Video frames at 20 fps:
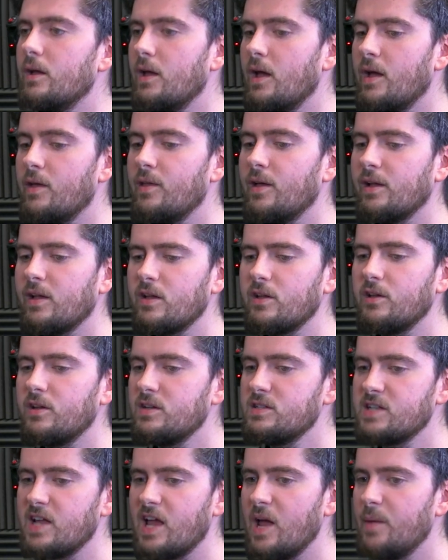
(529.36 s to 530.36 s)
yeah. Like a good
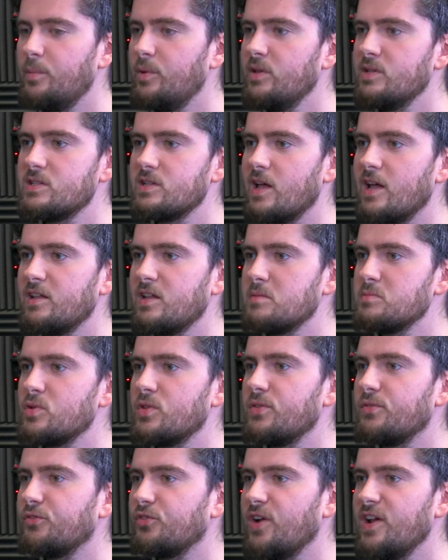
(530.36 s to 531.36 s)
example is a lot of times with
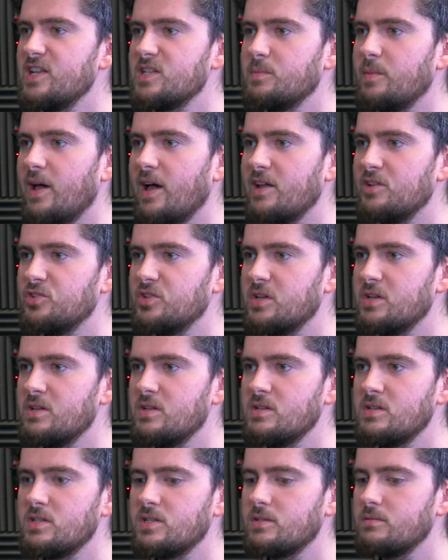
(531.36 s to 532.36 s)
the phrase match
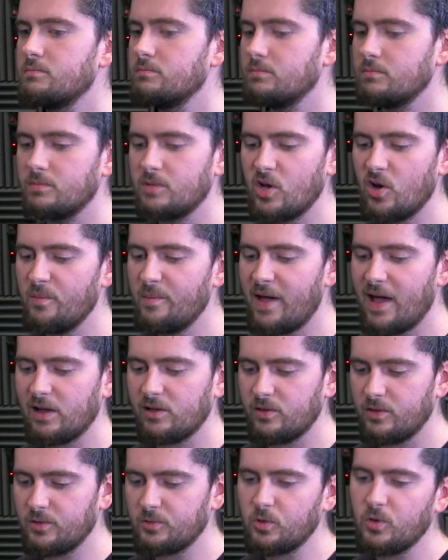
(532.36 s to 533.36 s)
is going back
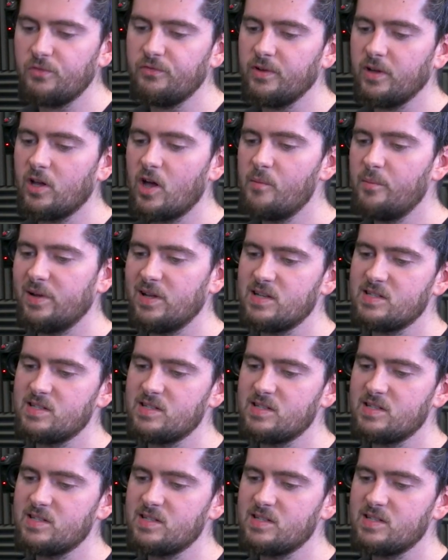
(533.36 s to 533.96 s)
to the roofing company